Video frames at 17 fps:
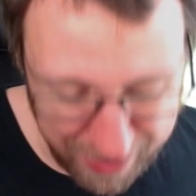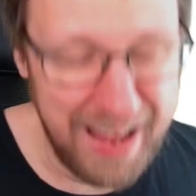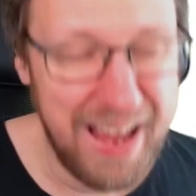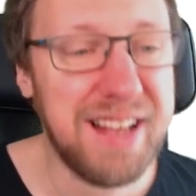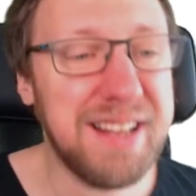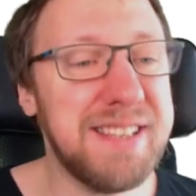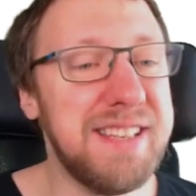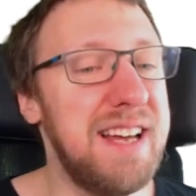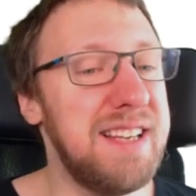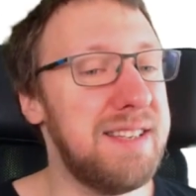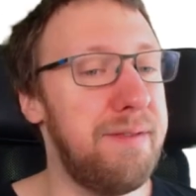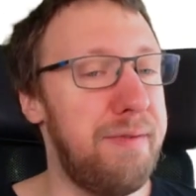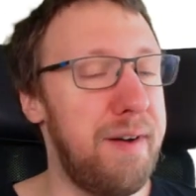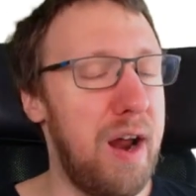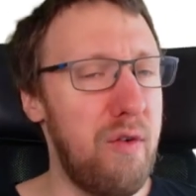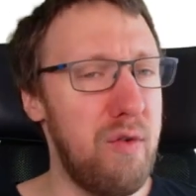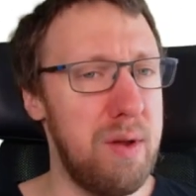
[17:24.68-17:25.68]
acts as a
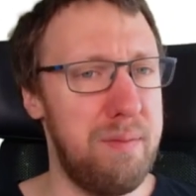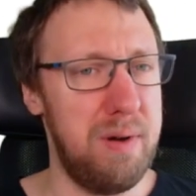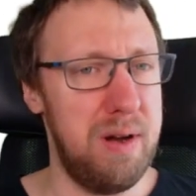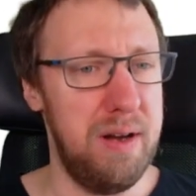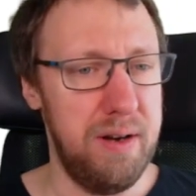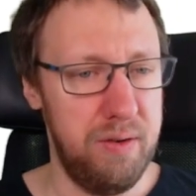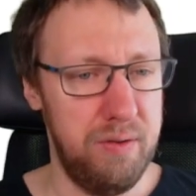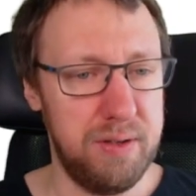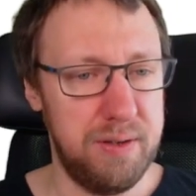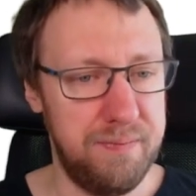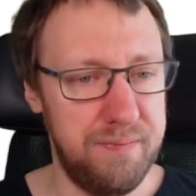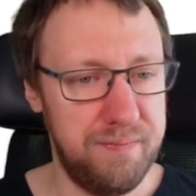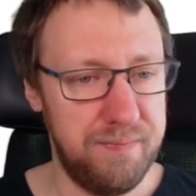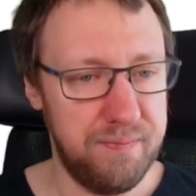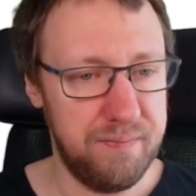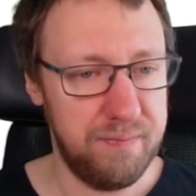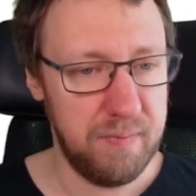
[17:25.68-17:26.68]
variable node
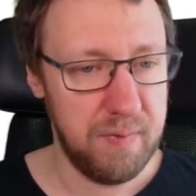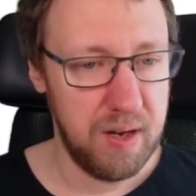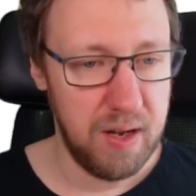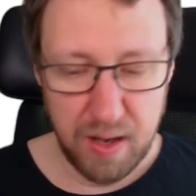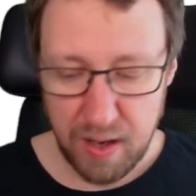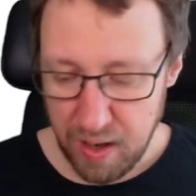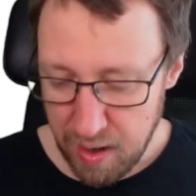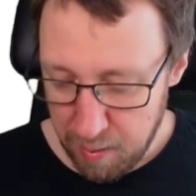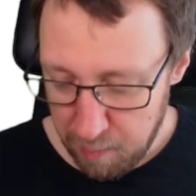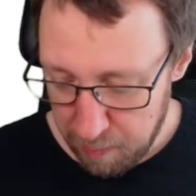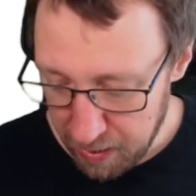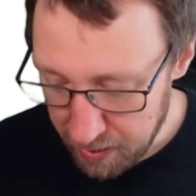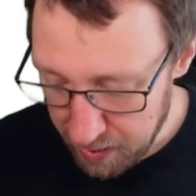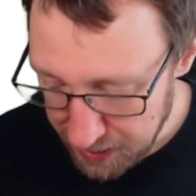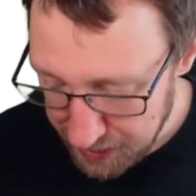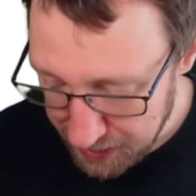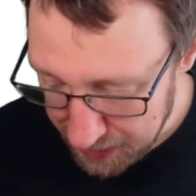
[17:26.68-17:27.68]
because